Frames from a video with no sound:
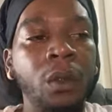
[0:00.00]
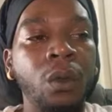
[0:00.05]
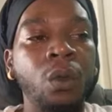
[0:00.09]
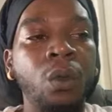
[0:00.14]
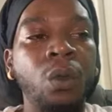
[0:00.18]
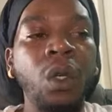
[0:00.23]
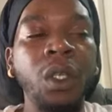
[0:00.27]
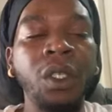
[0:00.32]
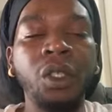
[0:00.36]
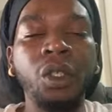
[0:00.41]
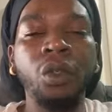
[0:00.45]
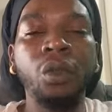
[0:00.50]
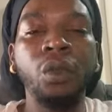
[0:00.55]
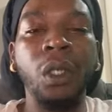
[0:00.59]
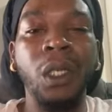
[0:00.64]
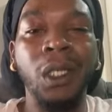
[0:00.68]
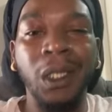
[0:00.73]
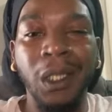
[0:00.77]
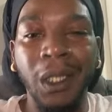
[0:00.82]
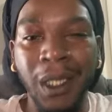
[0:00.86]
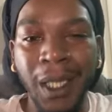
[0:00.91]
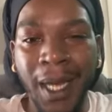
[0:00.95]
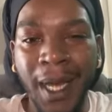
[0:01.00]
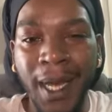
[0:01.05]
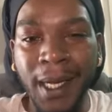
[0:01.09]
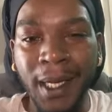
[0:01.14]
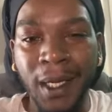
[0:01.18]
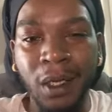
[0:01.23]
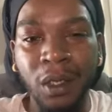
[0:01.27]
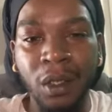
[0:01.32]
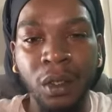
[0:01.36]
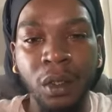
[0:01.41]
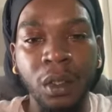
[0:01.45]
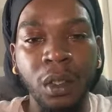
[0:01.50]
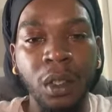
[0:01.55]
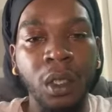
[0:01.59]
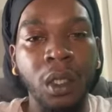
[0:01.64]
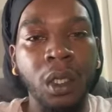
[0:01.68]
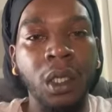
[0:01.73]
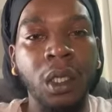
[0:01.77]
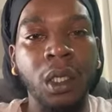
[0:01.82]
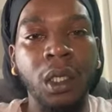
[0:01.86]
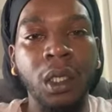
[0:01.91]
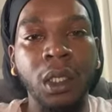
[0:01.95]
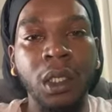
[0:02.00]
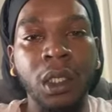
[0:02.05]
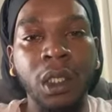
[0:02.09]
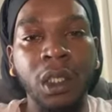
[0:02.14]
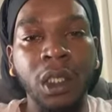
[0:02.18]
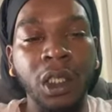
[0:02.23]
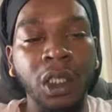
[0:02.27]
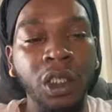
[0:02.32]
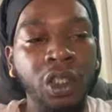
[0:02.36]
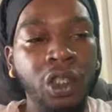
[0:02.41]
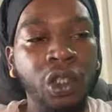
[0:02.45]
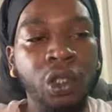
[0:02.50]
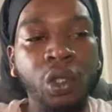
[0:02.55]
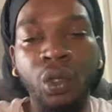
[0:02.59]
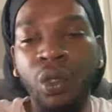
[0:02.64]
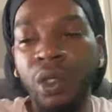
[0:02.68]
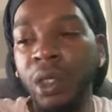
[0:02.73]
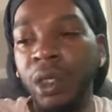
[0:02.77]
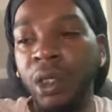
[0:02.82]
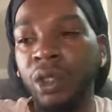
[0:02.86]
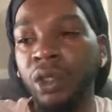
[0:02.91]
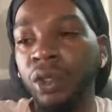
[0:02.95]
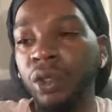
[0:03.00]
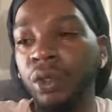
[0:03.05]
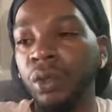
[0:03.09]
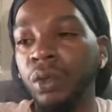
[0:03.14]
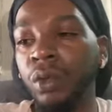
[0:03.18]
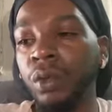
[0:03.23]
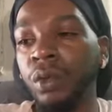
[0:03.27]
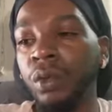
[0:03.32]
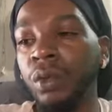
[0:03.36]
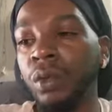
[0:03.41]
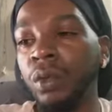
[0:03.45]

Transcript: what you allow is going to